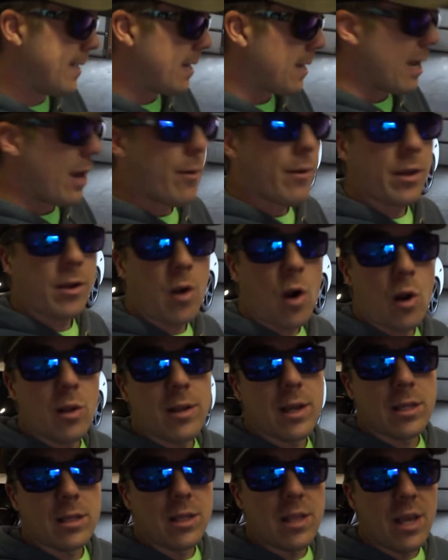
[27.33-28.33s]
Now, on a car
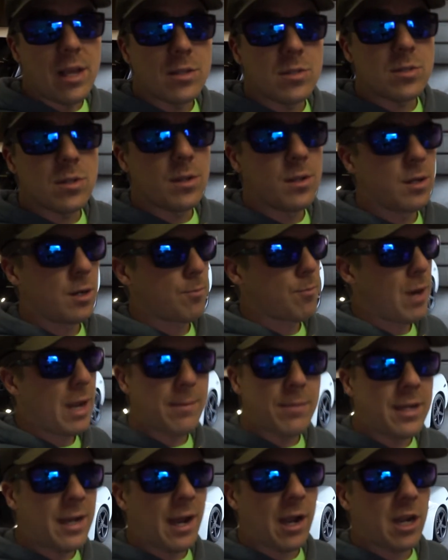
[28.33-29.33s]
like this, you're
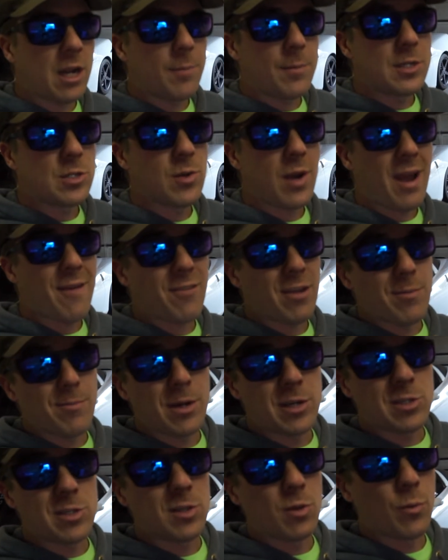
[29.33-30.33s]
probably not going to be driving it
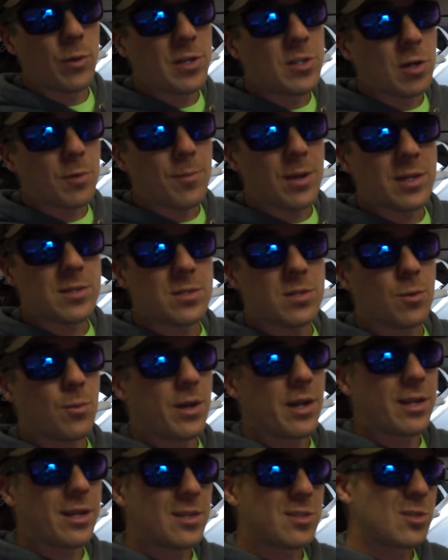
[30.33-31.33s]
much in the winter months or
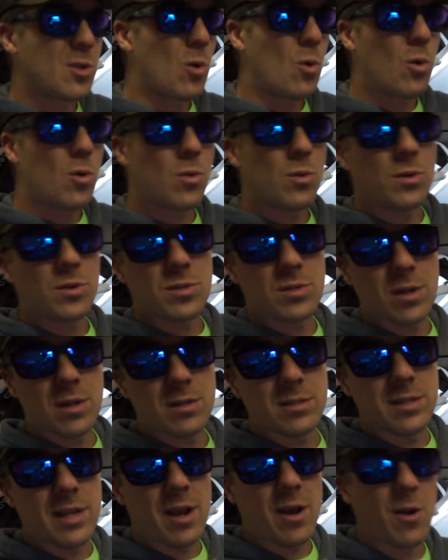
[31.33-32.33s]
when it gets cold or
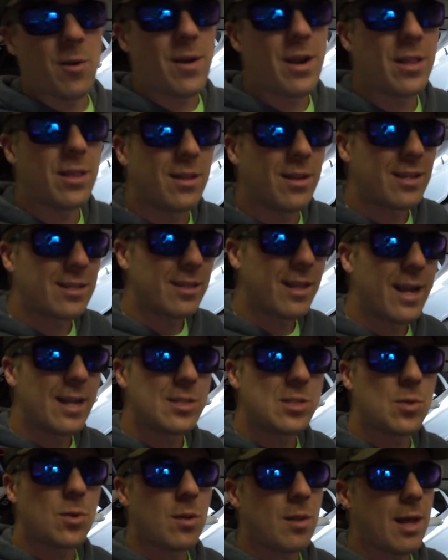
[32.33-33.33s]
salty out or anything like
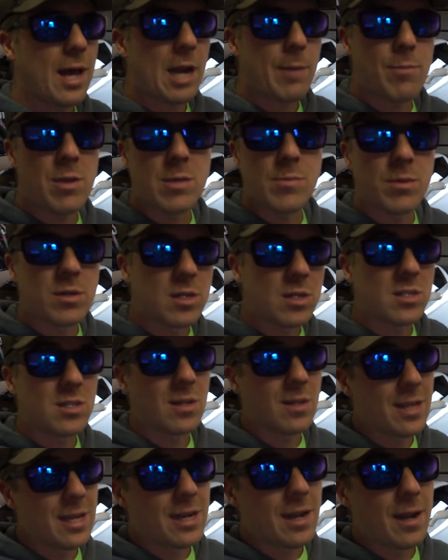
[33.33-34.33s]
that, so a lot of people just
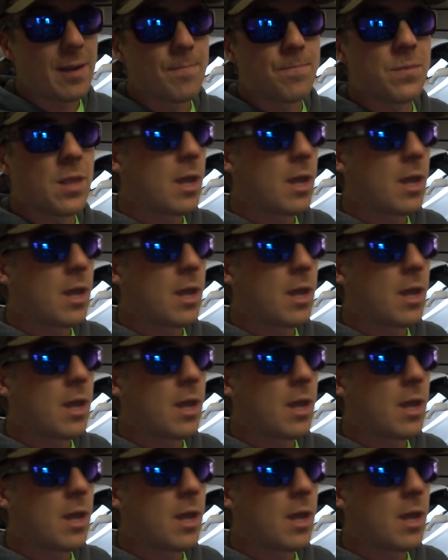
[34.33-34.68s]
delete it.